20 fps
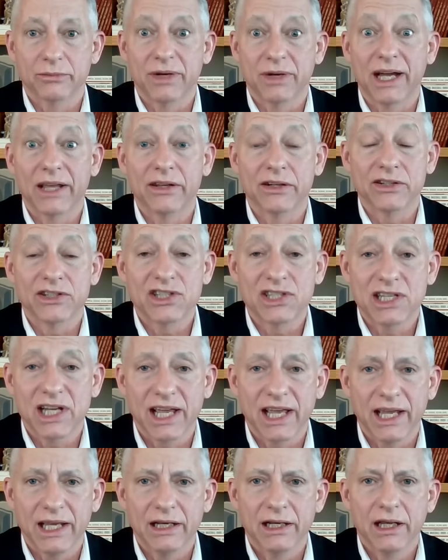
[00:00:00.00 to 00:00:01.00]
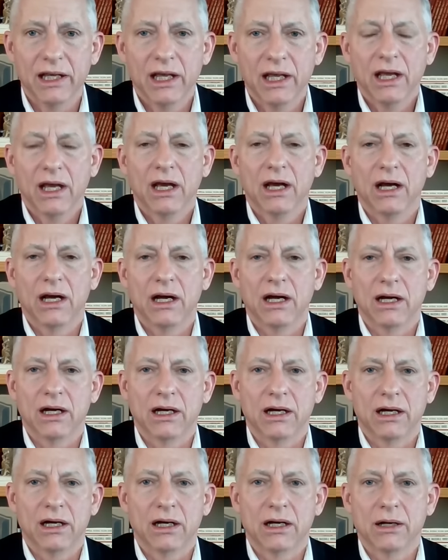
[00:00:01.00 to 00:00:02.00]
by their state
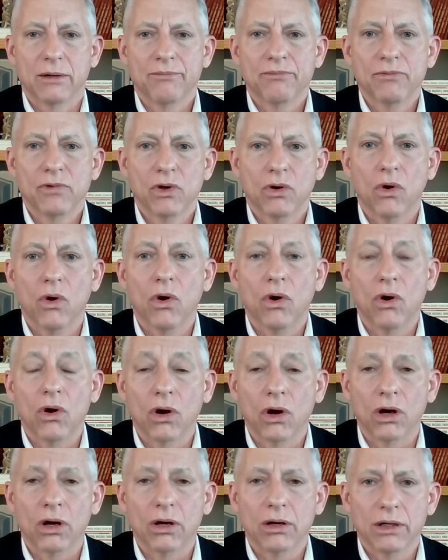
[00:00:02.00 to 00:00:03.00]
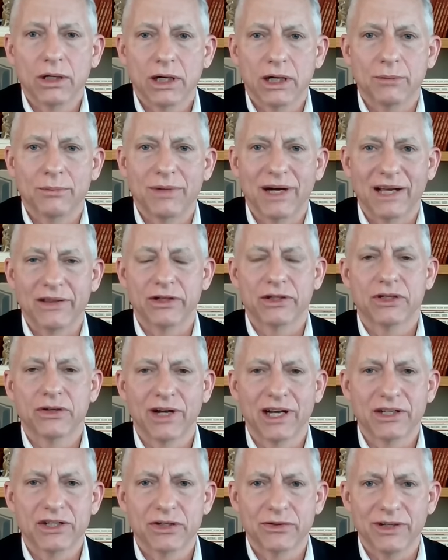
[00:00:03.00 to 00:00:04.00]
or by the
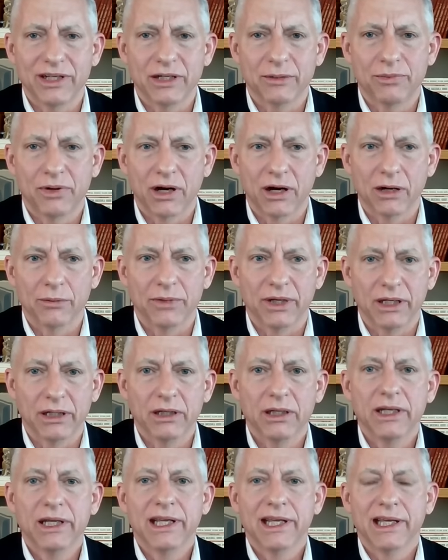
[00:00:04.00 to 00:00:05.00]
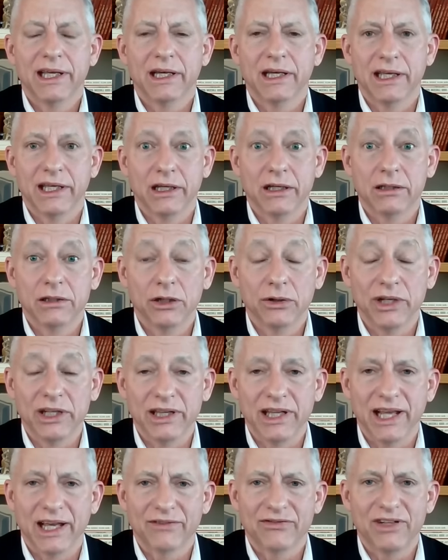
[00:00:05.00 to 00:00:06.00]
Treasury Department, including
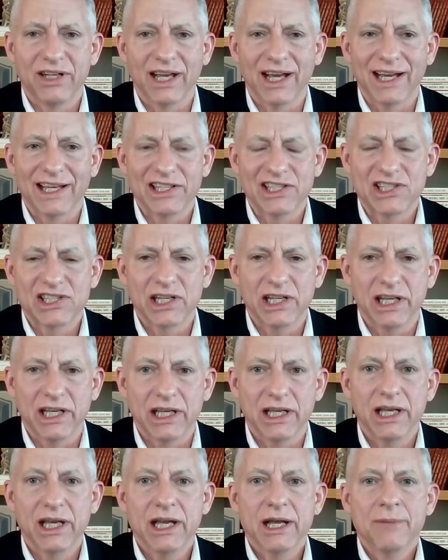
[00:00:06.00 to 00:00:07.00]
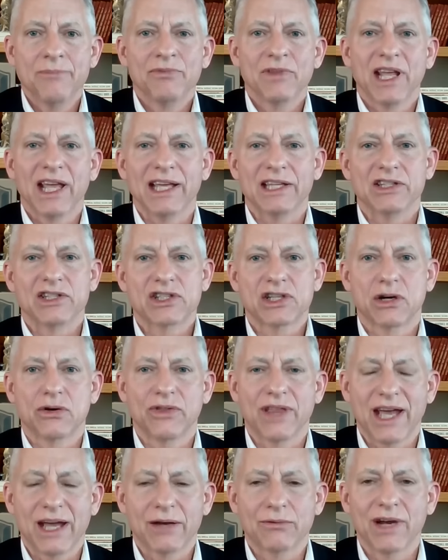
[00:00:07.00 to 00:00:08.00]
the FDIC. And so
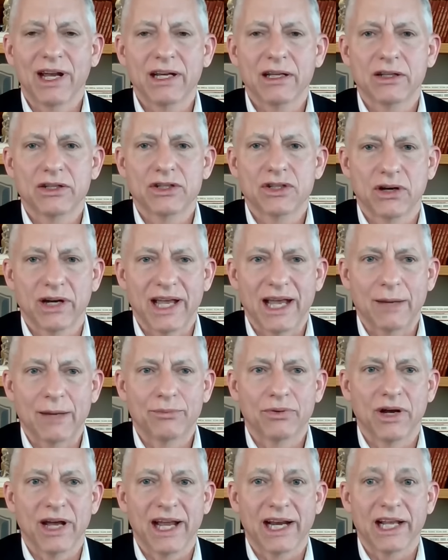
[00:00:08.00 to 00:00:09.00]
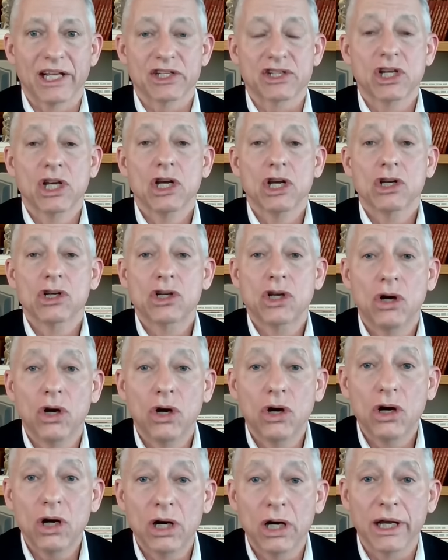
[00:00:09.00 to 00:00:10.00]
that regulatory apparatus
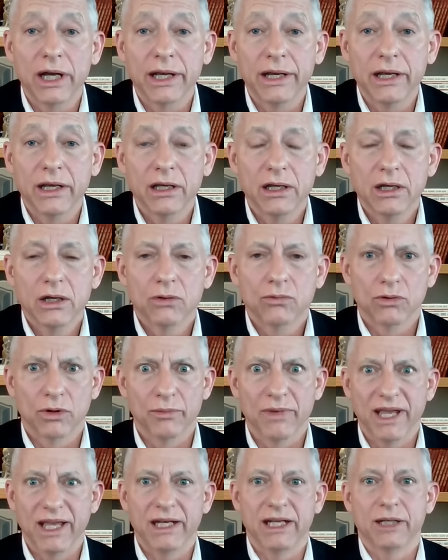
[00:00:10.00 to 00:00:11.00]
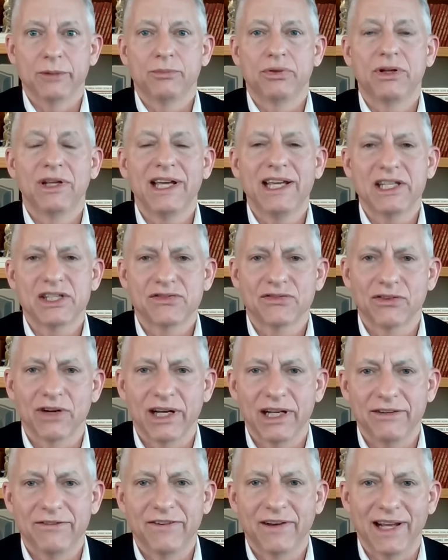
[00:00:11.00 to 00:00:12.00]
could remain in place for
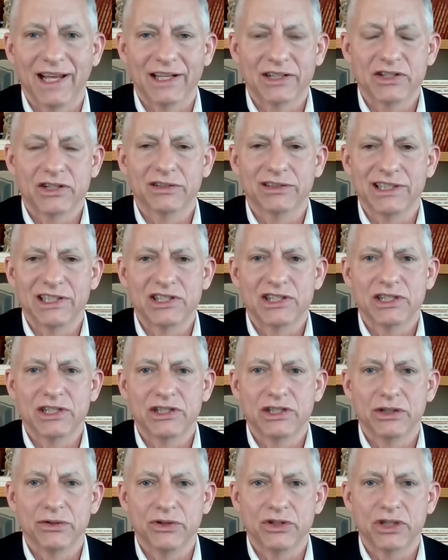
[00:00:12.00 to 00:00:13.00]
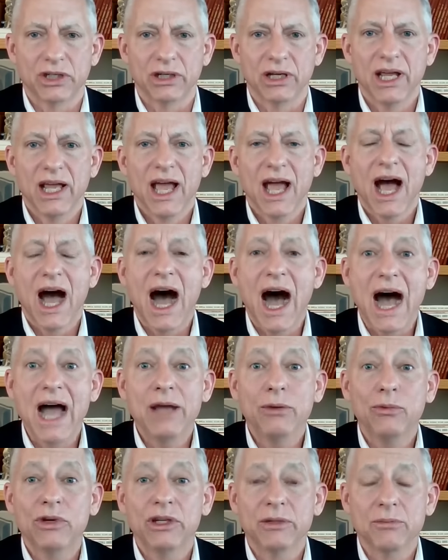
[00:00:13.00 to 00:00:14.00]
any financial institution.
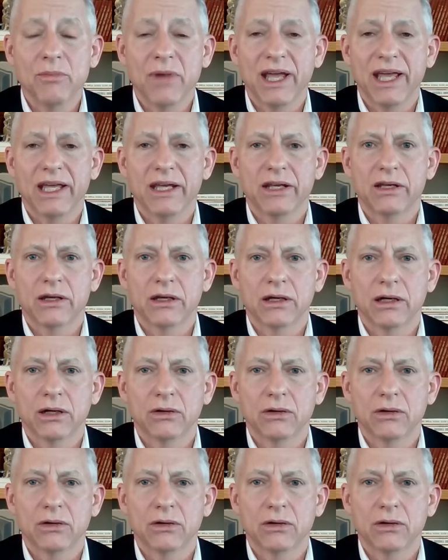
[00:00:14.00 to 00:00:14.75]
I would make